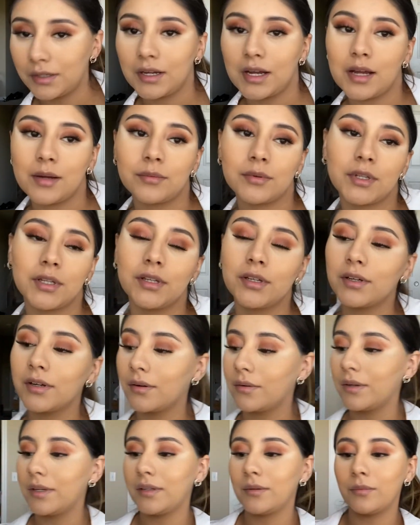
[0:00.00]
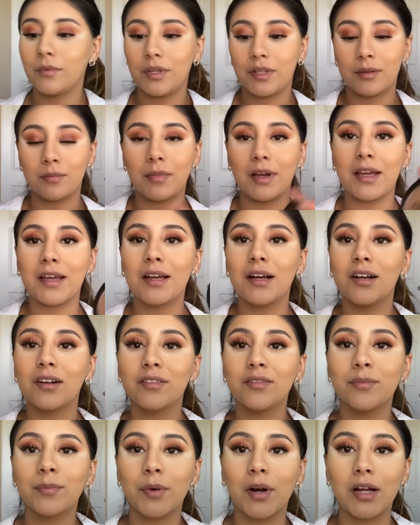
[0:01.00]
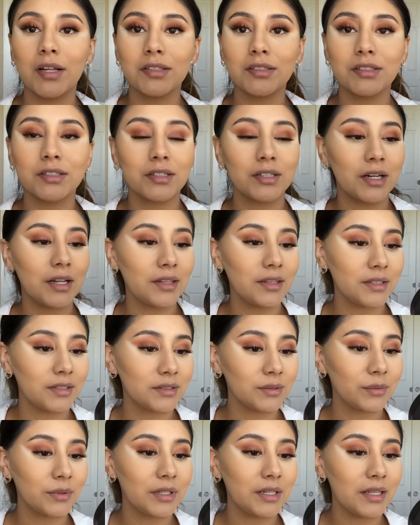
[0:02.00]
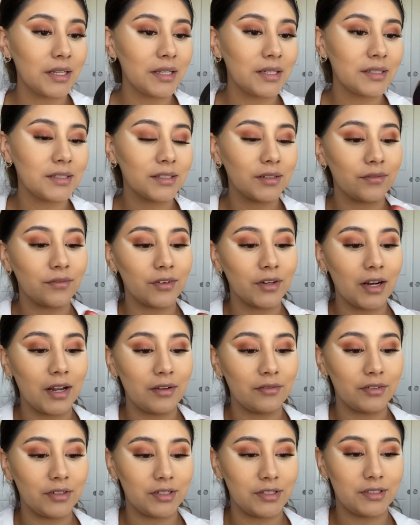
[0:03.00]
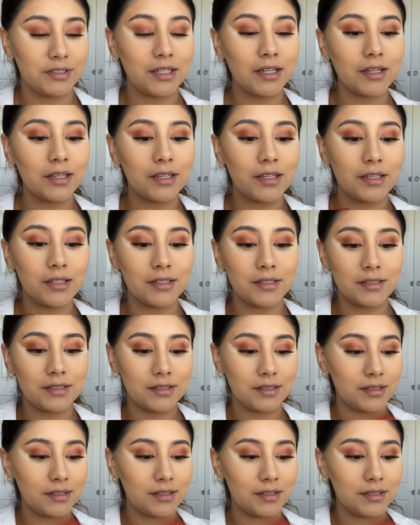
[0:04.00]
I'm gonna go in with my e.l.f. bronzer, and this one is Forever Sunkissed.